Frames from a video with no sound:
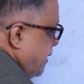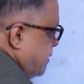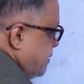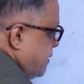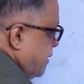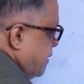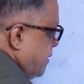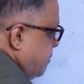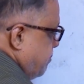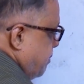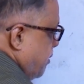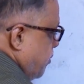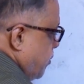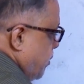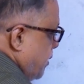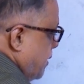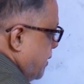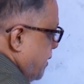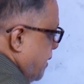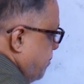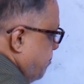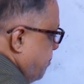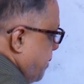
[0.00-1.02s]
is nothing but work
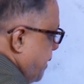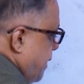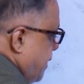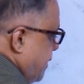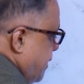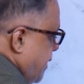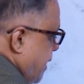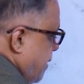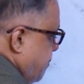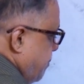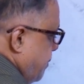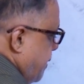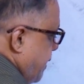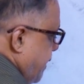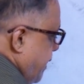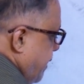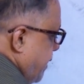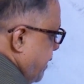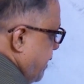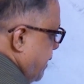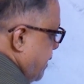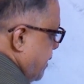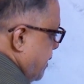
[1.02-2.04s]
done by time
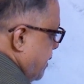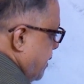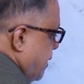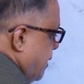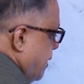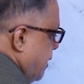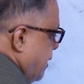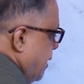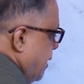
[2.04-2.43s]
taken.